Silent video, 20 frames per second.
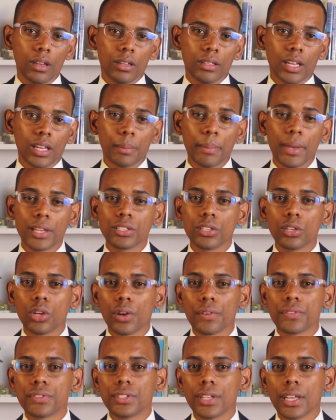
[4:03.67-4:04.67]
It makes a lot
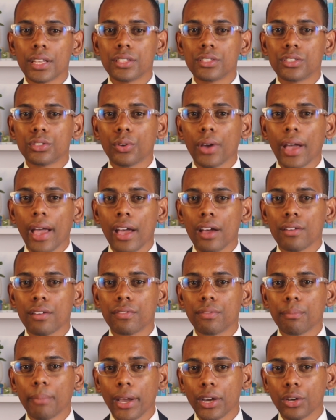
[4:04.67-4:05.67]
of sense to have
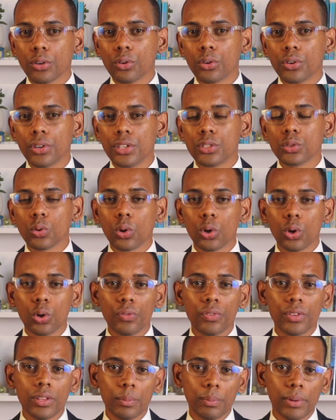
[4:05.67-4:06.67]
microgrids all
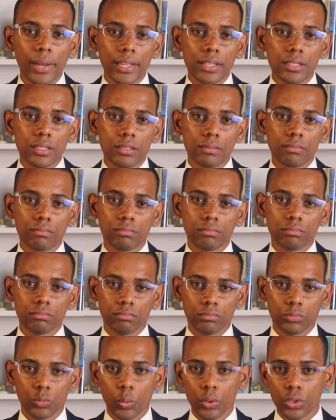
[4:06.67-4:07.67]
over the place.
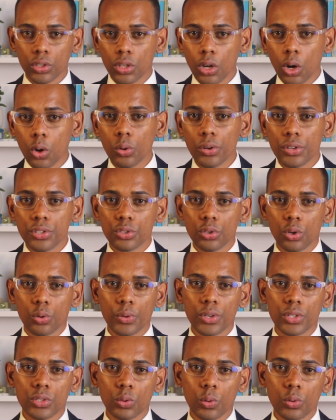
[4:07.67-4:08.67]
When coal is your
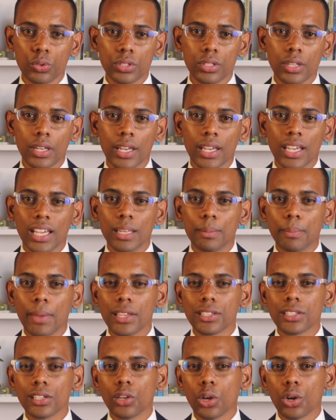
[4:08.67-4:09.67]
resource, it
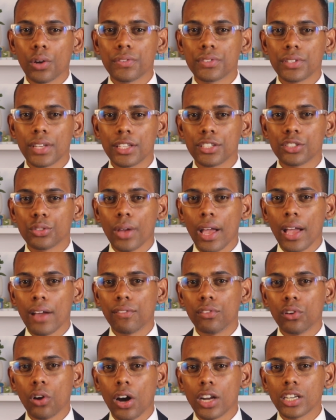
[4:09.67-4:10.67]
makes a lot of sense to have
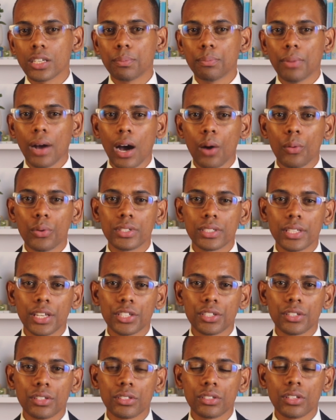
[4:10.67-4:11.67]
large power
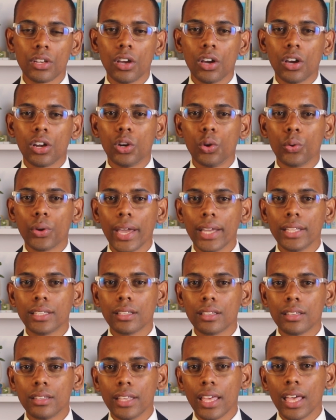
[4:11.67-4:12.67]
stations
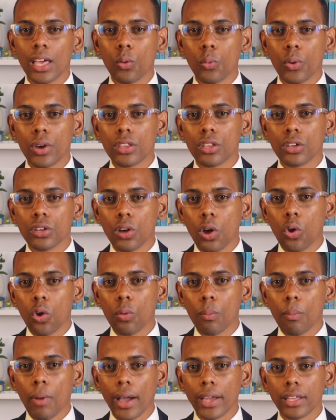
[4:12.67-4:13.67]
located there where the coal
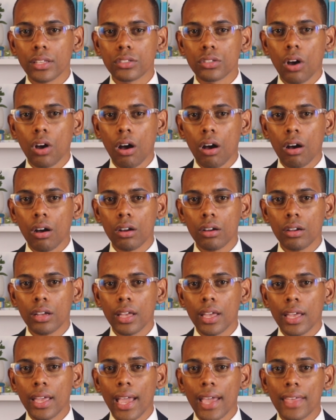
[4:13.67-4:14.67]
mines are
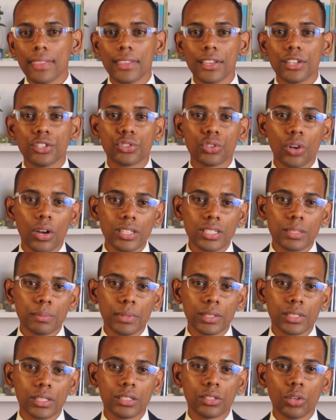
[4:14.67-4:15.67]
and then
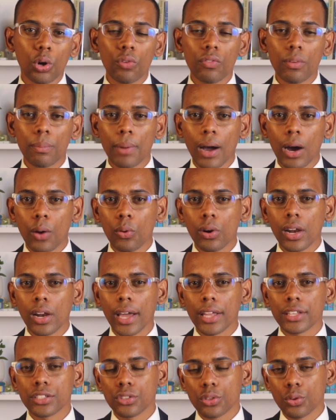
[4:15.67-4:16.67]
transmit it over power
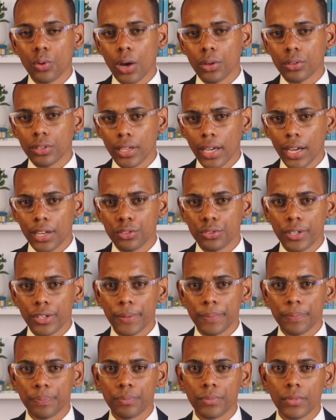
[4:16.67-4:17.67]
lines throughout the country.
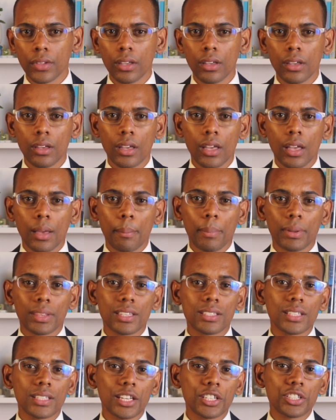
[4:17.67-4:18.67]
But the
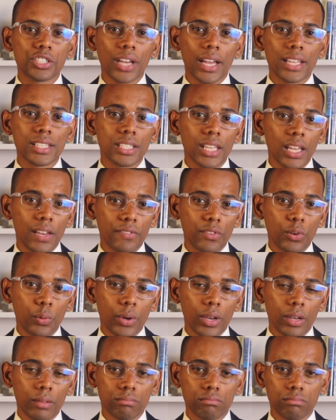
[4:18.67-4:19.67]
sun shines
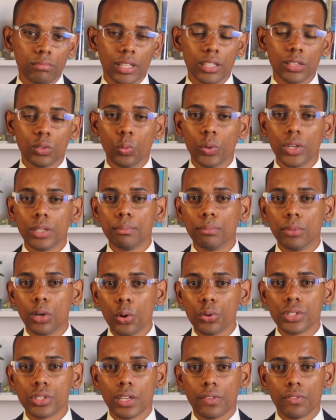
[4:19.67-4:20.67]
everywhere and the wind
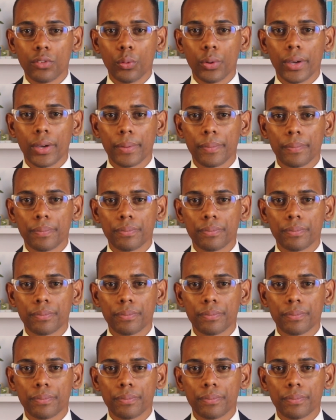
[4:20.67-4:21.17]
blows everywhere.